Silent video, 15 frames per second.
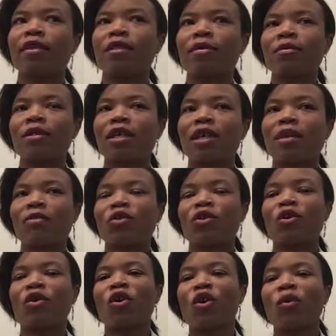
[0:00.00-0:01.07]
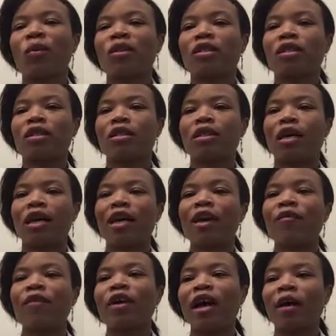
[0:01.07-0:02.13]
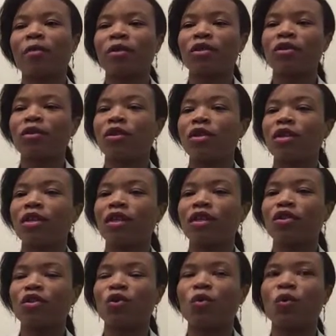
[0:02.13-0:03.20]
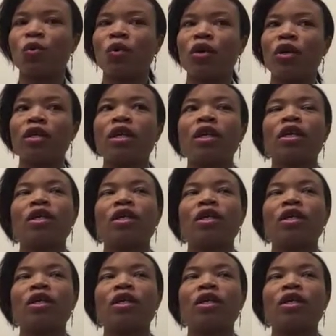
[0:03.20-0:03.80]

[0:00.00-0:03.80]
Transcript: sometimes you don't always get every opportunity that you want.